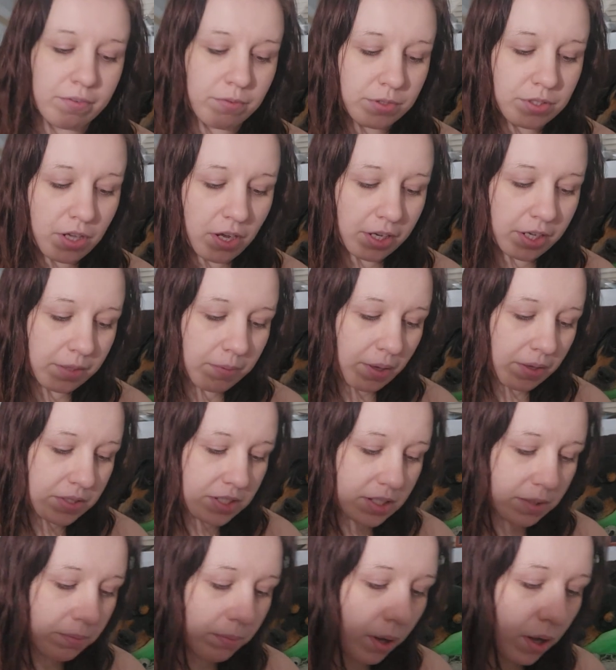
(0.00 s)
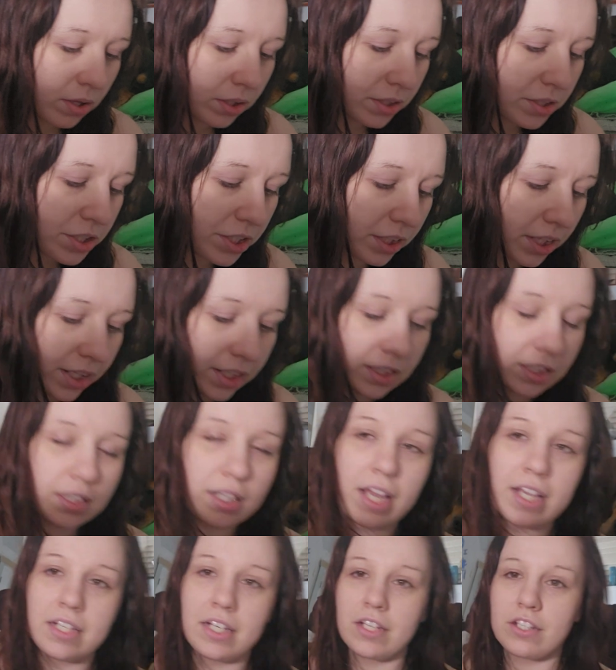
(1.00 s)
If we're talking about symbology, like the
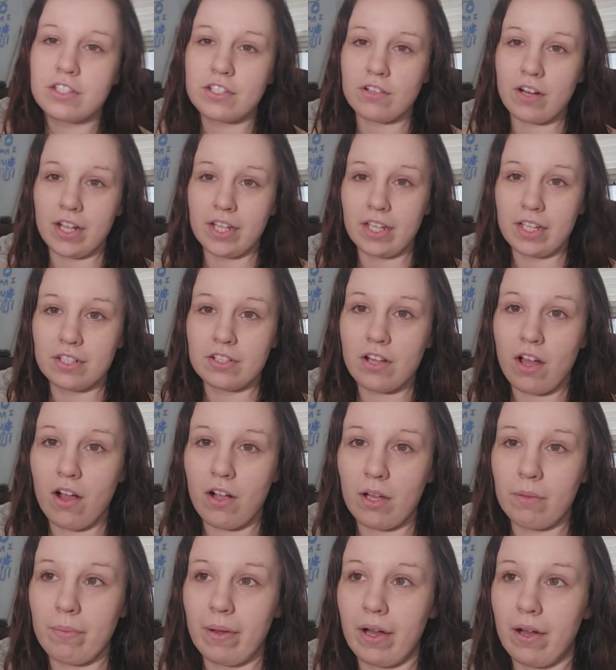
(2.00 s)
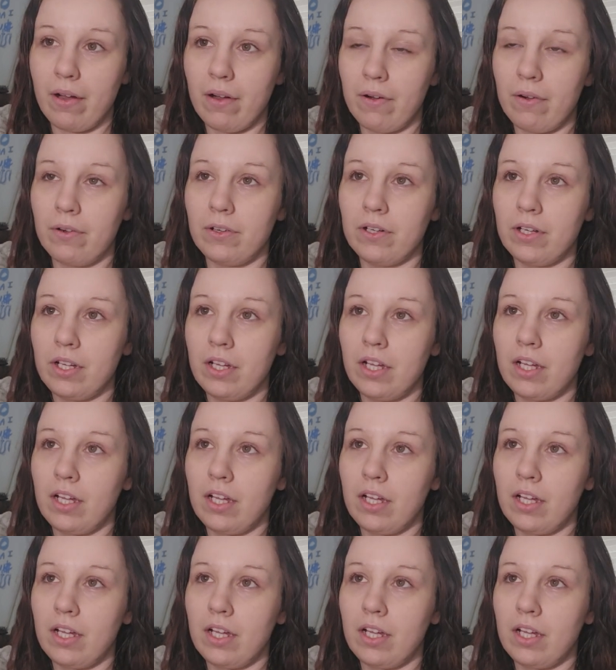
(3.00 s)
lightning strike can talk about,